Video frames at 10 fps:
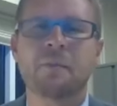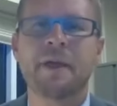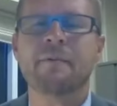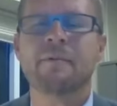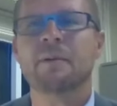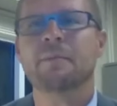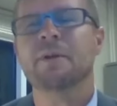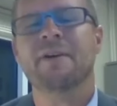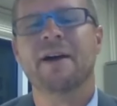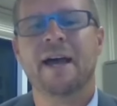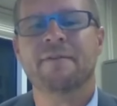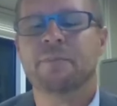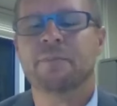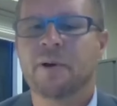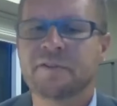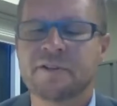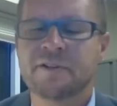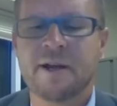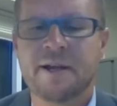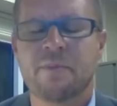believe I have it posted right
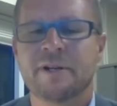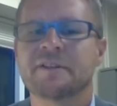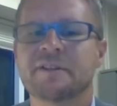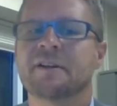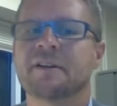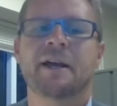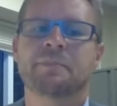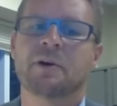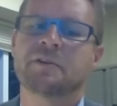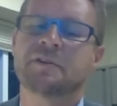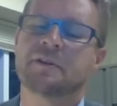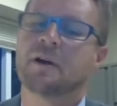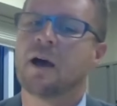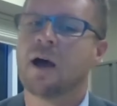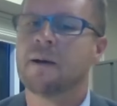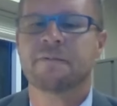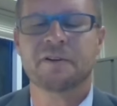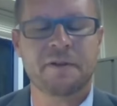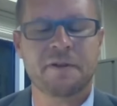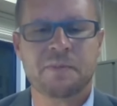now, but it's something I can post um,
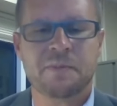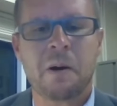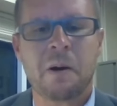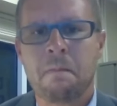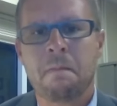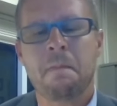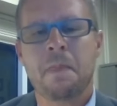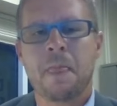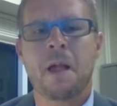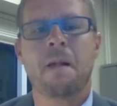first thing tomorrow. Yep,